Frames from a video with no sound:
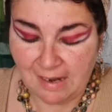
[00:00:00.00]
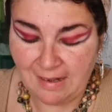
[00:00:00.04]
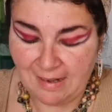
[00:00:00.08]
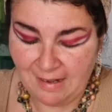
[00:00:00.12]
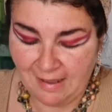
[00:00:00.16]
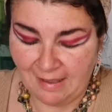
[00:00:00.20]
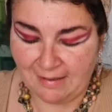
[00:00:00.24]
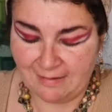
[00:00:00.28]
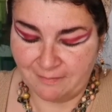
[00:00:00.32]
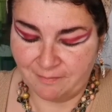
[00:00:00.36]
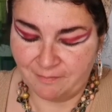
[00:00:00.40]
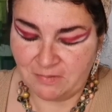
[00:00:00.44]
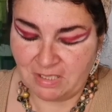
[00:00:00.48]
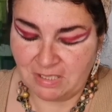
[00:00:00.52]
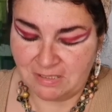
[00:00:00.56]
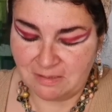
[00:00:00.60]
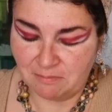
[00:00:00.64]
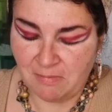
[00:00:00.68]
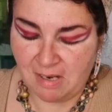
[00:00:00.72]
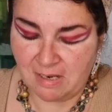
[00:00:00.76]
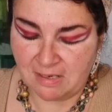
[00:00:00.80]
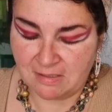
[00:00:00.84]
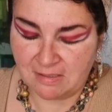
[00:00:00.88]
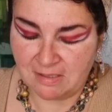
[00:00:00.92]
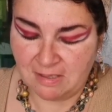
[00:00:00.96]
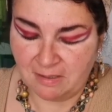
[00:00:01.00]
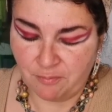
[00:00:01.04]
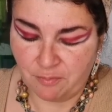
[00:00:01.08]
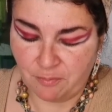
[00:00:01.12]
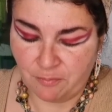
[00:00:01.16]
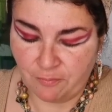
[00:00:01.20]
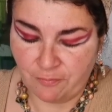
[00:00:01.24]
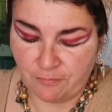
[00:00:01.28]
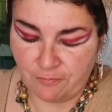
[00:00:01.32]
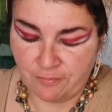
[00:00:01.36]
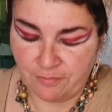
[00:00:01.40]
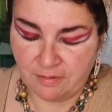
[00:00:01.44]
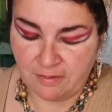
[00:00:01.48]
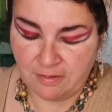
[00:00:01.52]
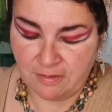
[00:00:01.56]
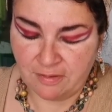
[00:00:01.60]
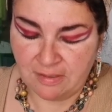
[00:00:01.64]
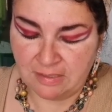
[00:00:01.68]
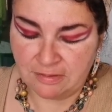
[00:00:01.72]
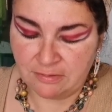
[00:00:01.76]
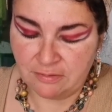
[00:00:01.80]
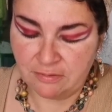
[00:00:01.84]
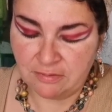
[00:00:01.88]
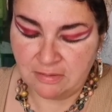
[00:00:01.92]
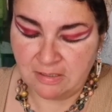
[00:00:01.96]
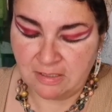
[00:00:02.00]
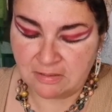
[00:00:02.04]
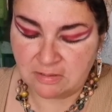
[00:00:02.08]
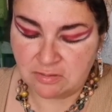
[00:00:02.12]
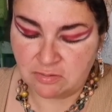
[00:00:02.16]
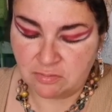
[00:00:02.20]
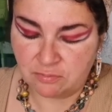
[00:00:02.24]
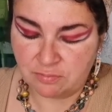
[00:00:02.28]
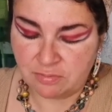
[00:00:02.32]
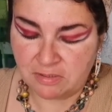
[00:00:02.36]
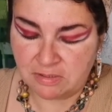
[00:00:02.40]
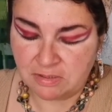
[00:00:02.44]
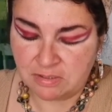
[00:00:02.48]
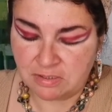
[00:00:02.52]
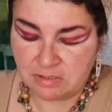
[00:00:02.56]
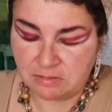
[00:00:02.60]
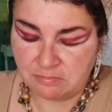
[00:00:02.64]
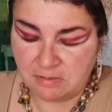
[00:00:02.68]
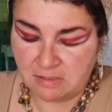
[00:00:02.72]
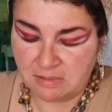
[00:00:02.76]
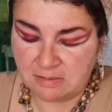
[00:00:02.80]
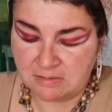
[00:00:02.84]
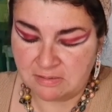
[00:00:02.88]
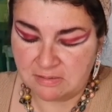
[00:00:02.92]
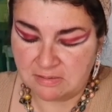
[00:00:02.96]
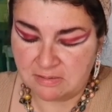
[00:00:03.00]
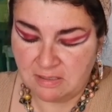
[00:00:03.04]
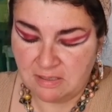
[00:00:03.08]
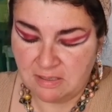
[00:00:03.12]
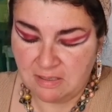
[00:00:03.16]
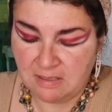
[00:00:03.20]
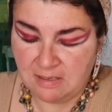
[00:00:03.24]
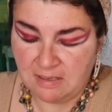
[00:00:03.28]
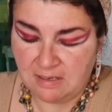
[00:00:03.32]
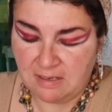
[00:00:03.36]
I like, that's my type of I don't like super shimmers.